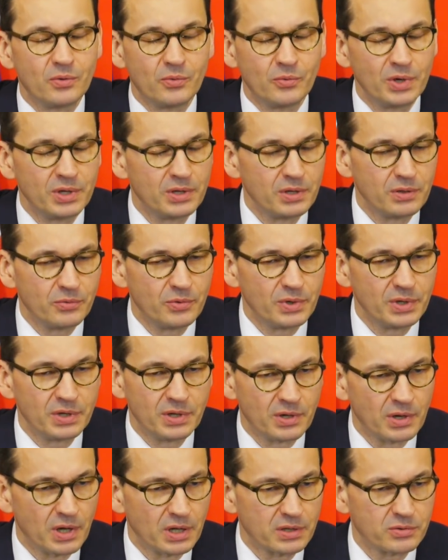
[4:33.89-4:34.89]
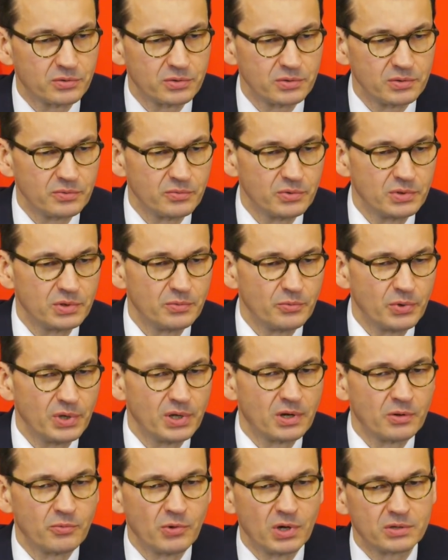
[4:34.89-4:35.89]

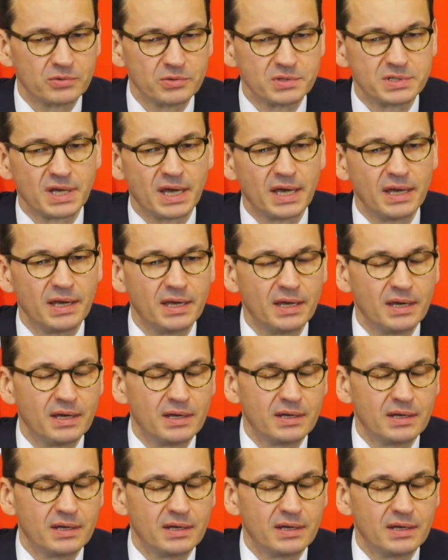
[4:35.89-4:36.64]
don't want to say